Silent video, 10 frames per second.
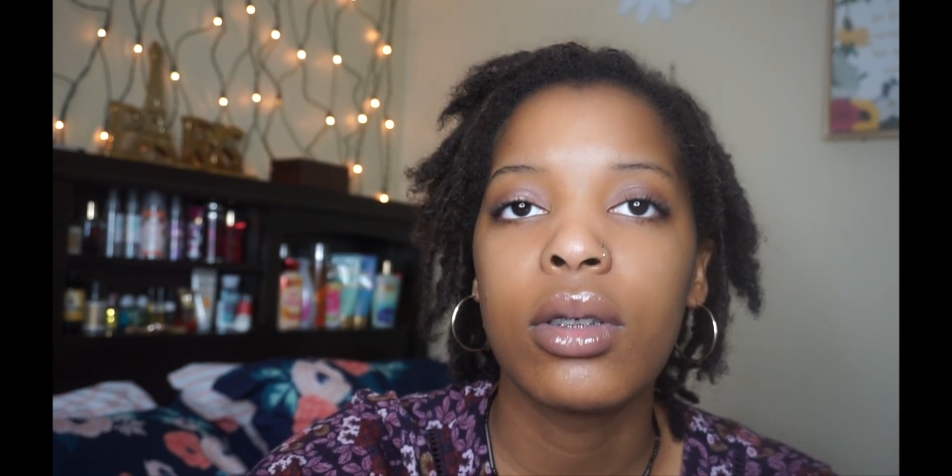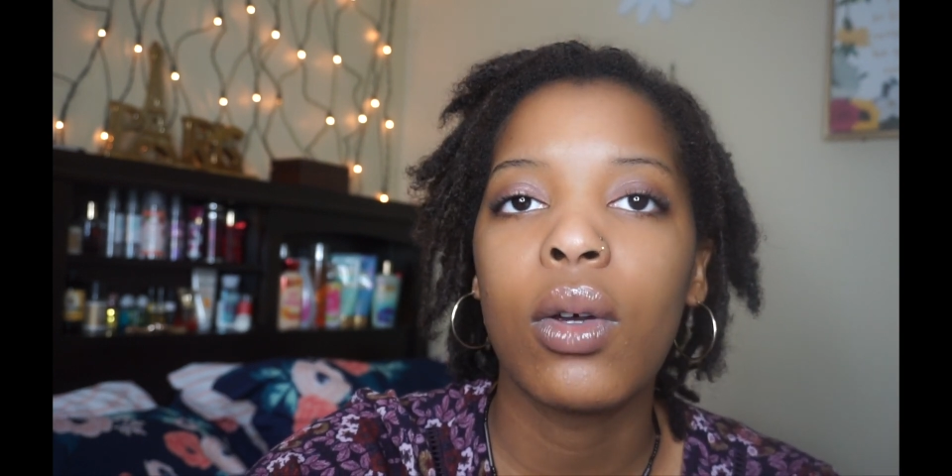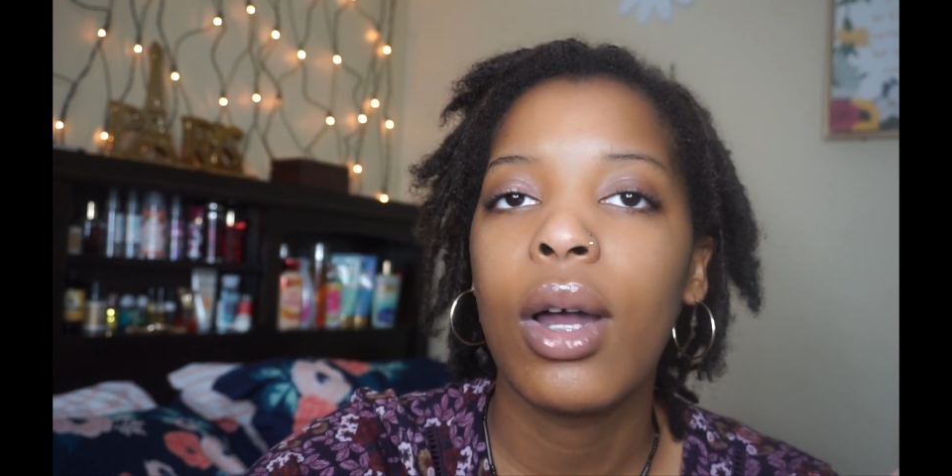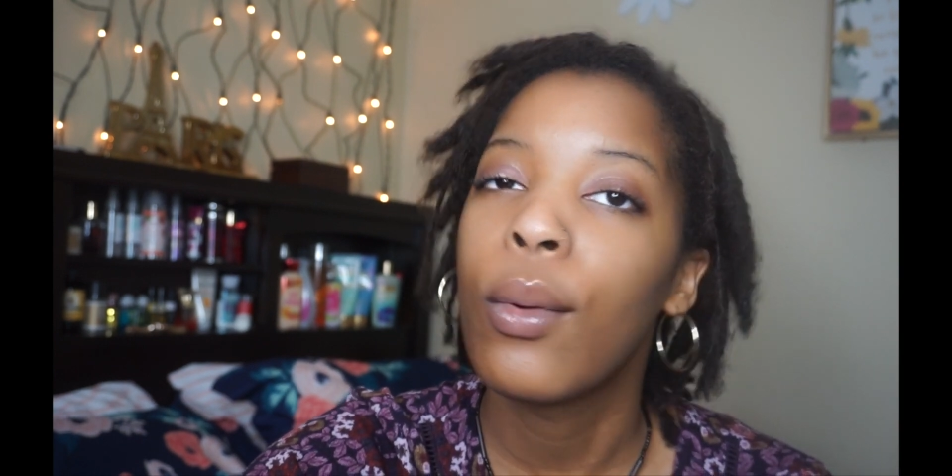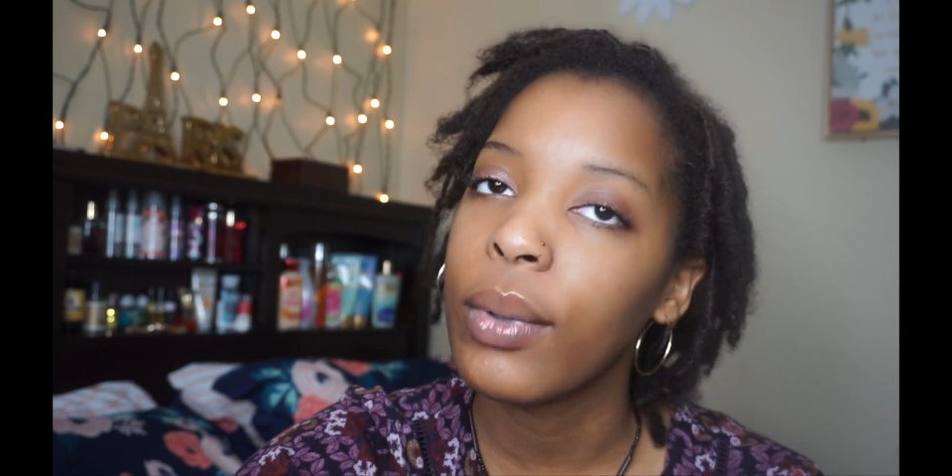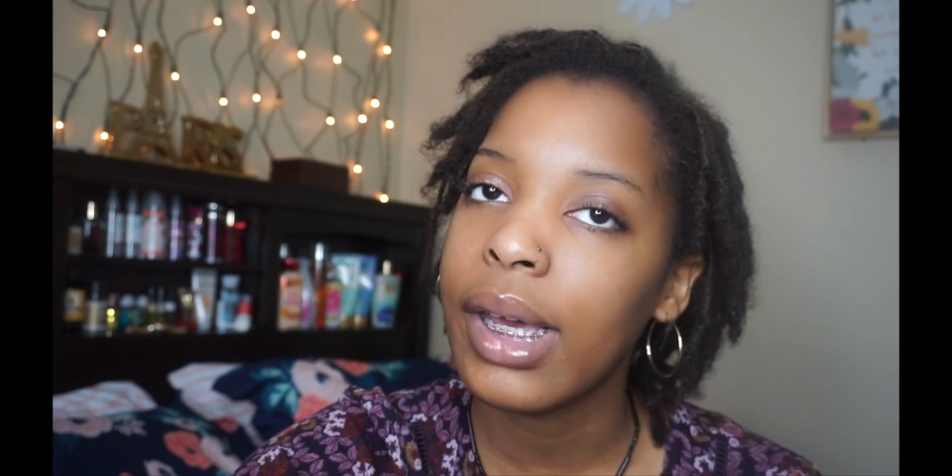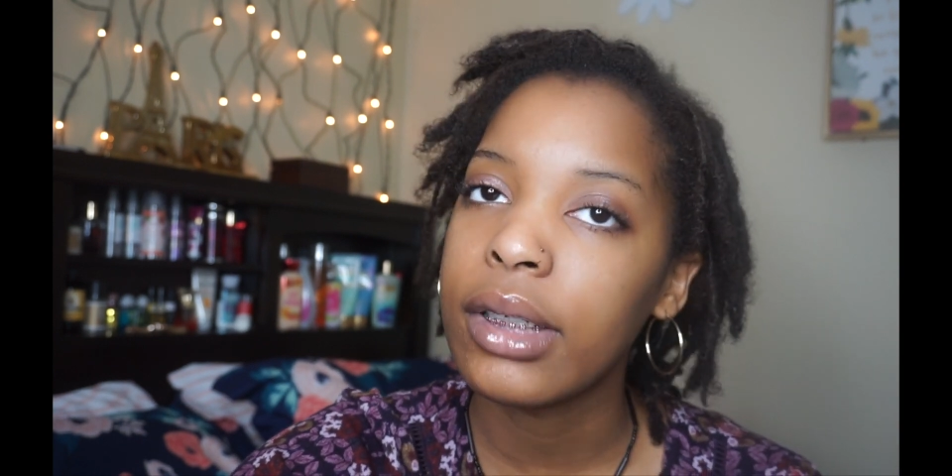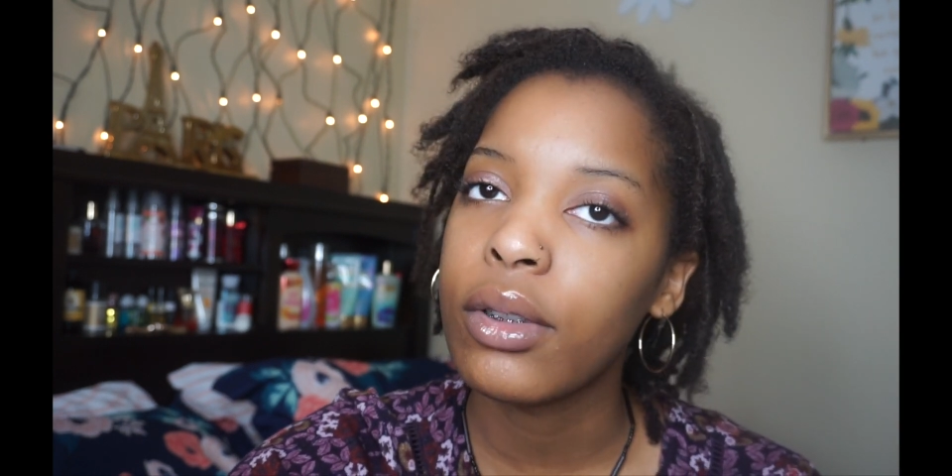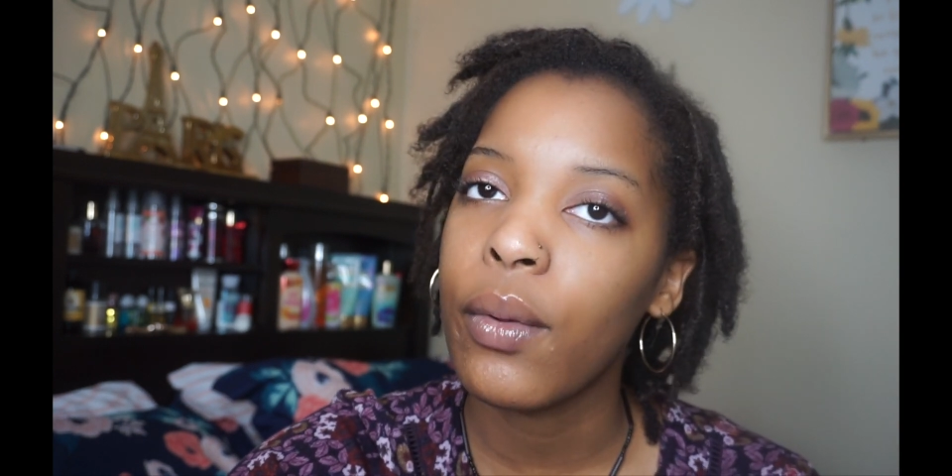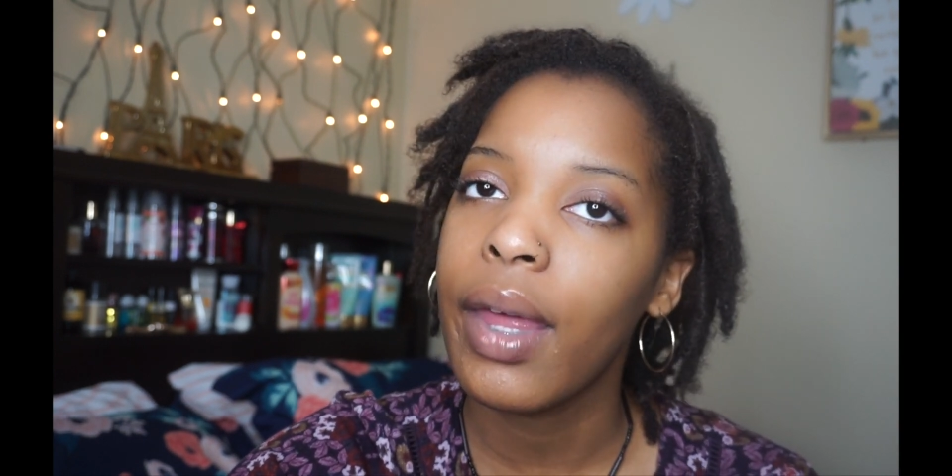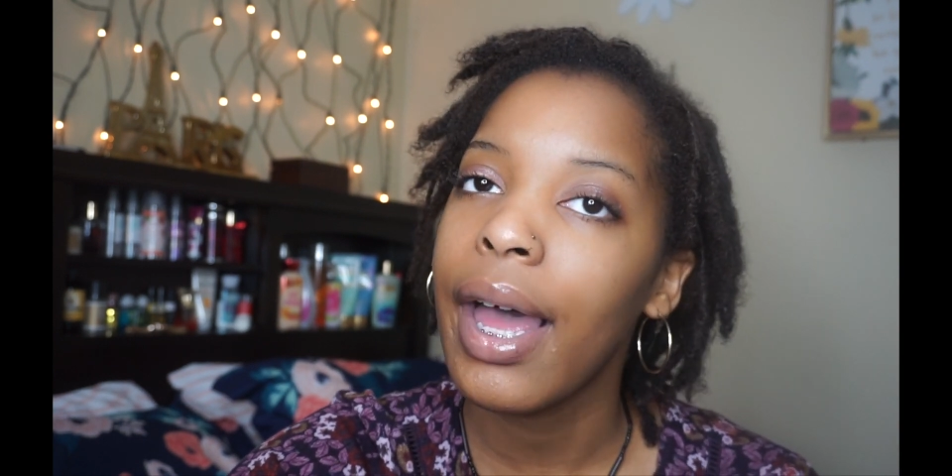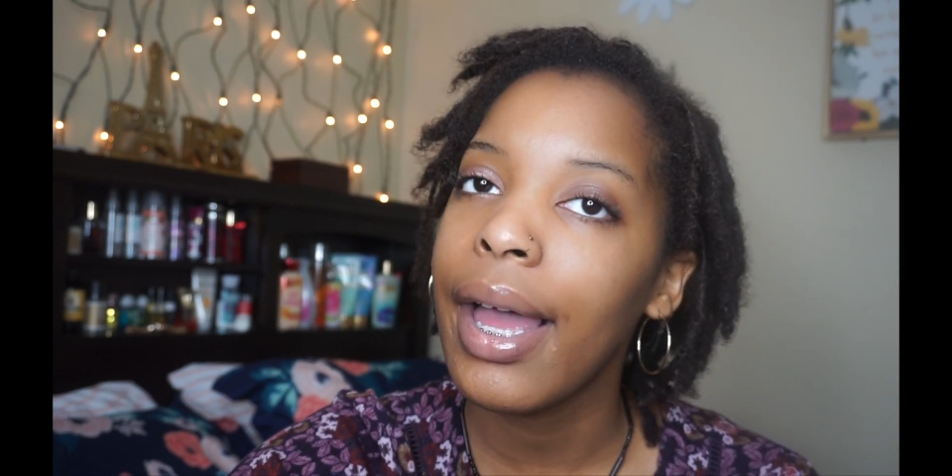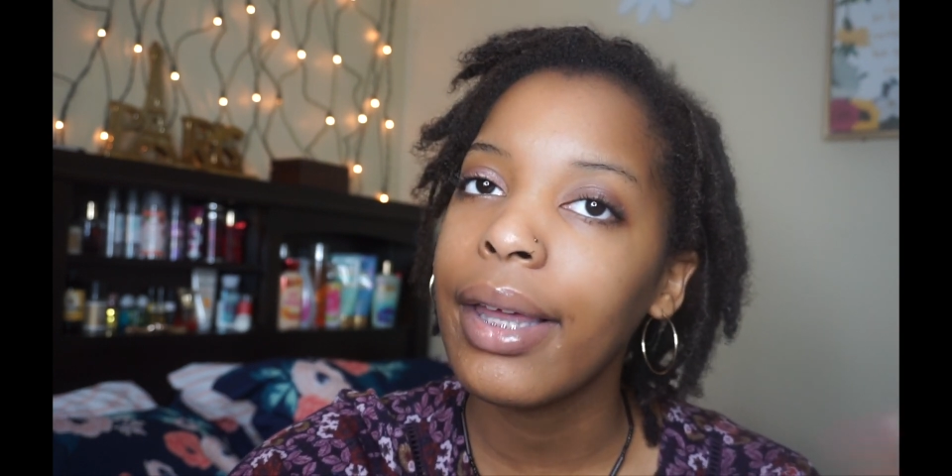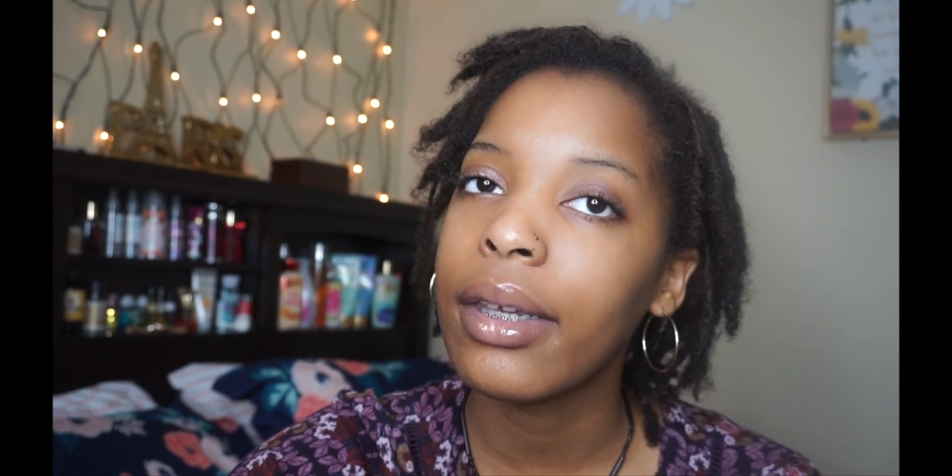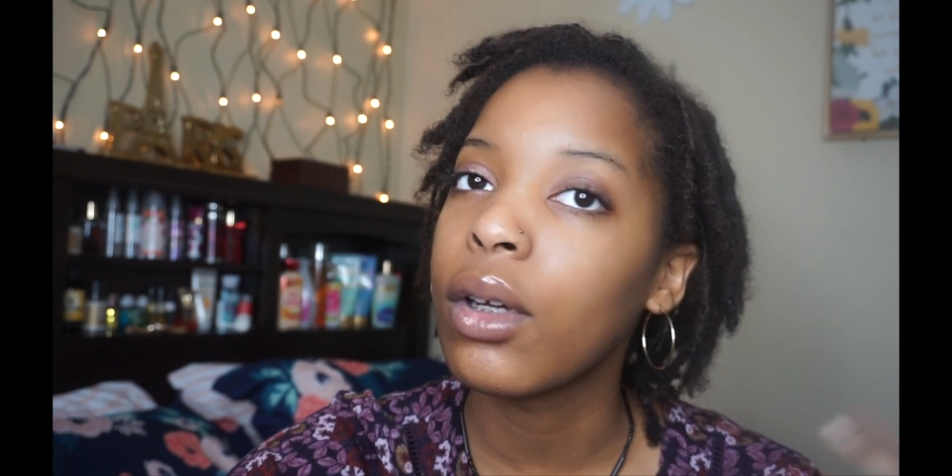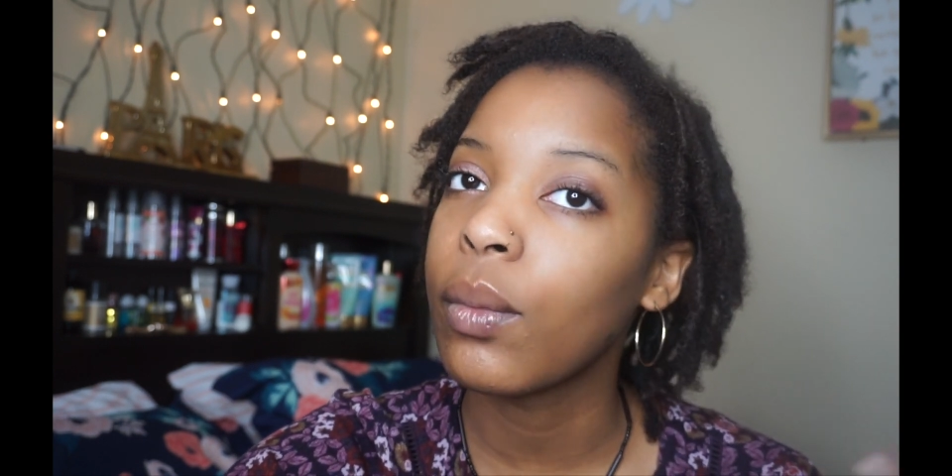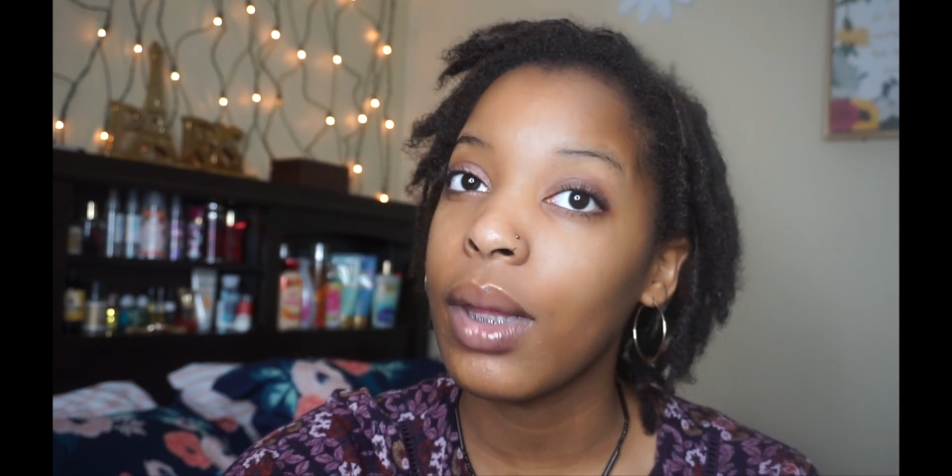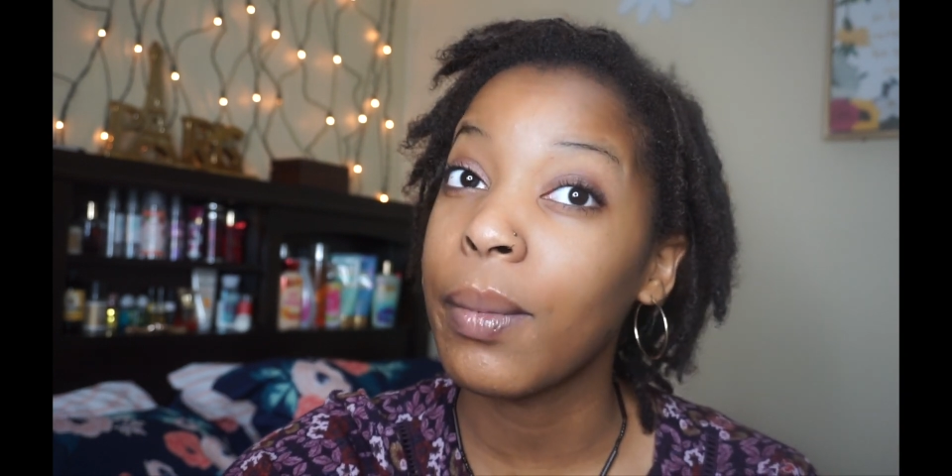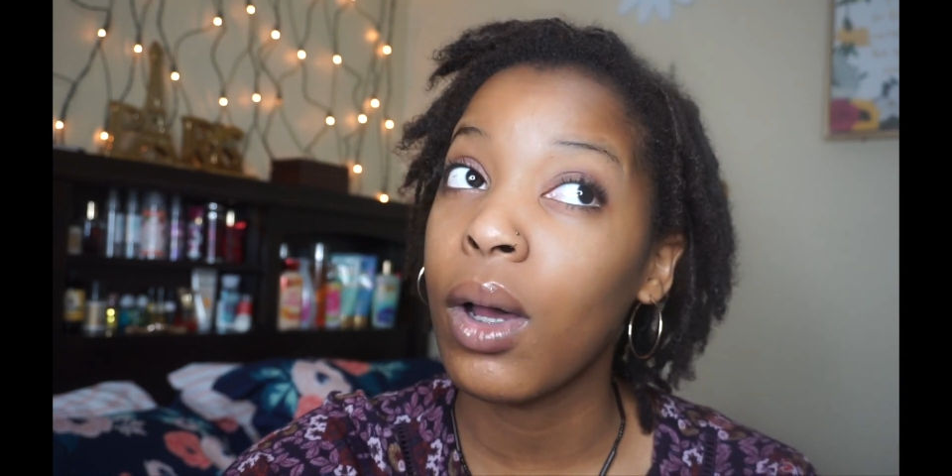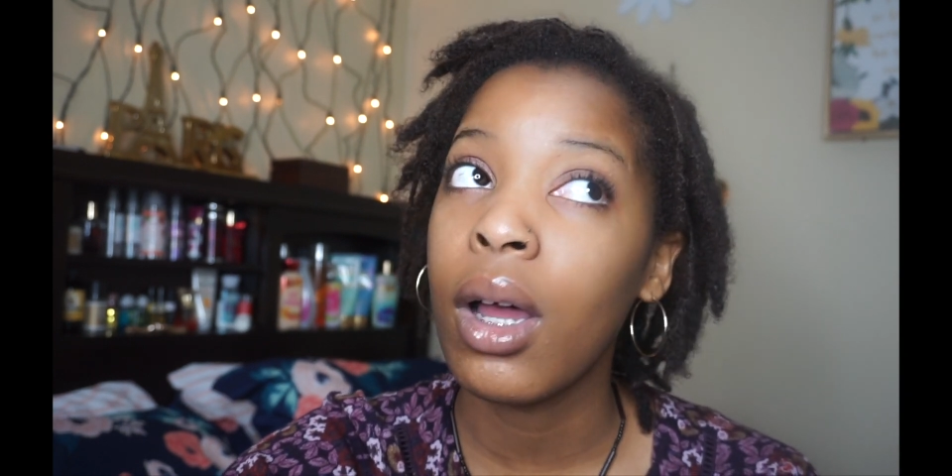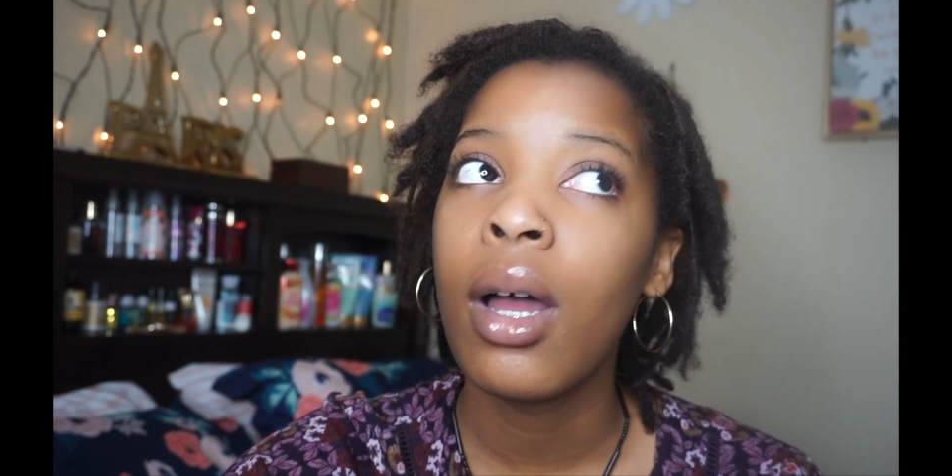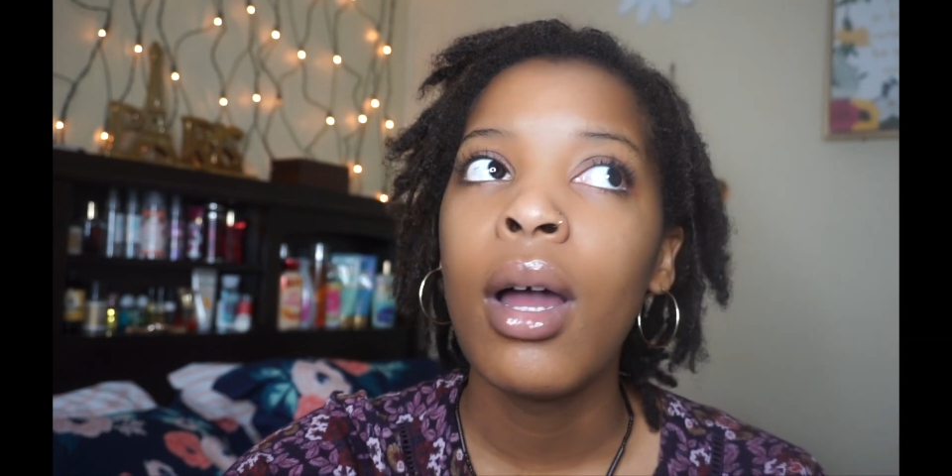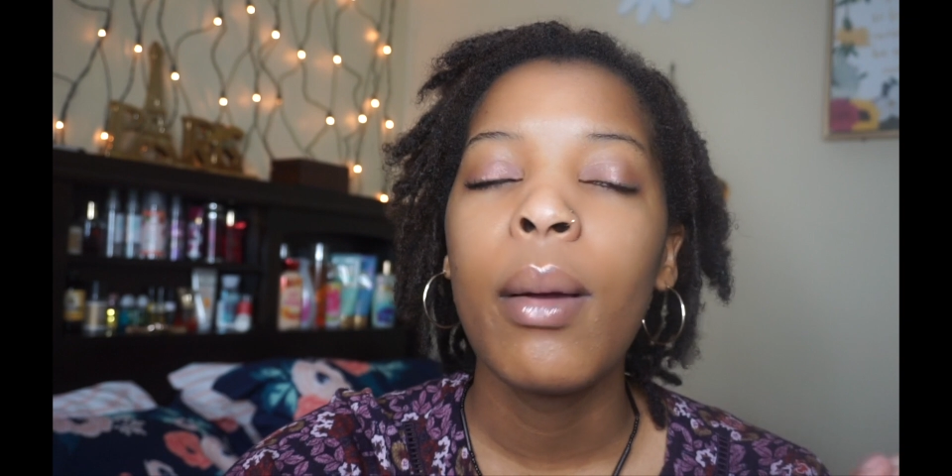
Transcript: so i hope you guys know that and i hope that brought